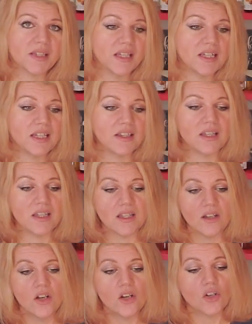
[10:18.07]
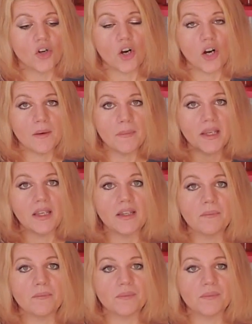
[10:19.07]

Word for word: anything carby,